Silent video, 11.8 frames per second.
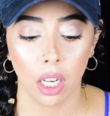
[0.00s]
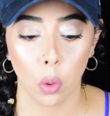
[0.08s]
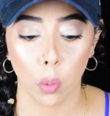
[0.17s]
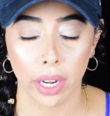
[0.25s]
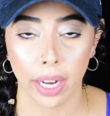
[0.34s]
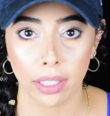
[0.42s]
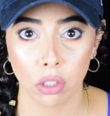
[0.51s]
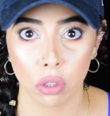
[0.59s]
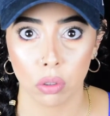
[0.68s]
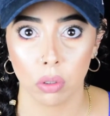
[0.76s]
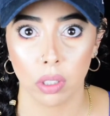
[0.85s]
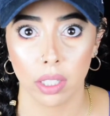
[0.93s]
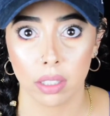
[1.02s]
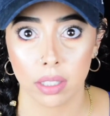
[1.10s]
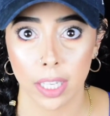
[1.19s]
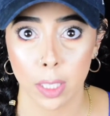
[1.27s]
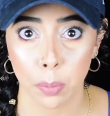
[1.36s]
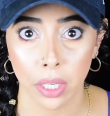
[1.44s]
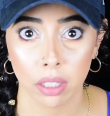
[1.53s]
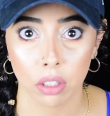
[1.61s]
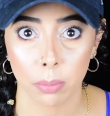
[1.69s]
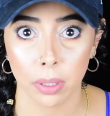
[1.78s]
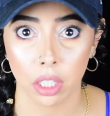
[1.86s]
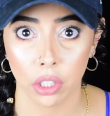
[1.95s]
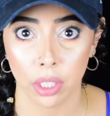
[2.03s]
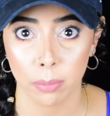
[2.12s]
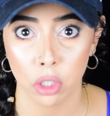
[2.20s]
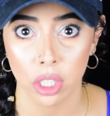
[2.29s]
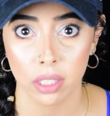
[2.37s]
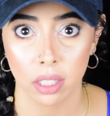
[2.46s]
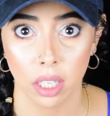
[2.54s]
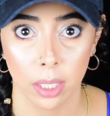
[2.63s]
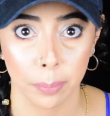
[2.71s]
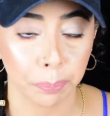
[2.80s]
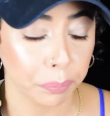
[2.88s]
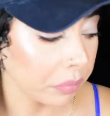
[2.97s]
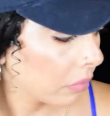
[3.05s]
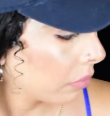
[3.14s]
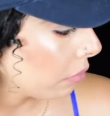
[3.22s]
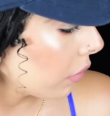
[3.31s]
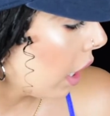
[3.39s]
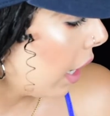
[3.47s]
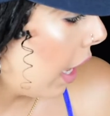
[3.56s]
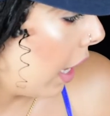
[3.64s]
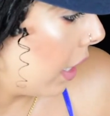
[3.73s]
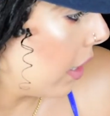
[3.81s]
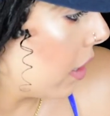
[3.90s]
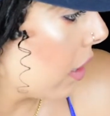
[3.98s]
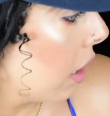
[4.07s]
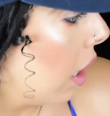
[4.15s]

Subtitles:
What I do is I spread a little bit of cream cheese on them, and